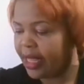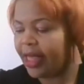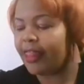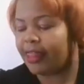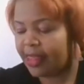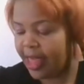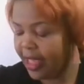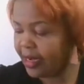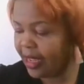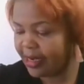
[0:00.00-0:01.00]
And
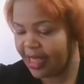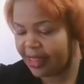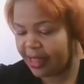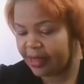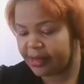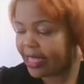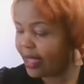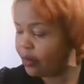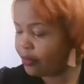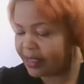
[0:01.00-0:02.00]
then another
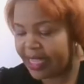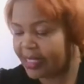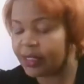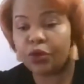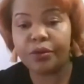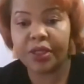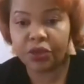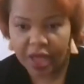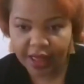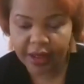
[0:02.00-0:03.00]
sign of anxiety could
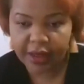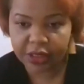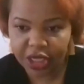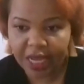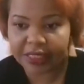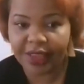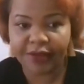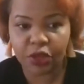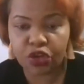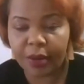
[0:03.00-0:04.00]
be a child
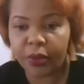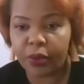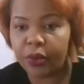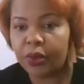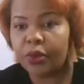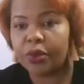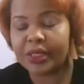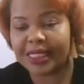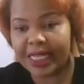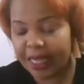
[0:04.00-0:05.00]
having trouble
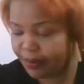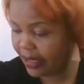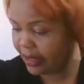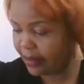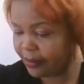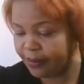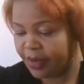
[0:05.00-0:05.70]
sleeping.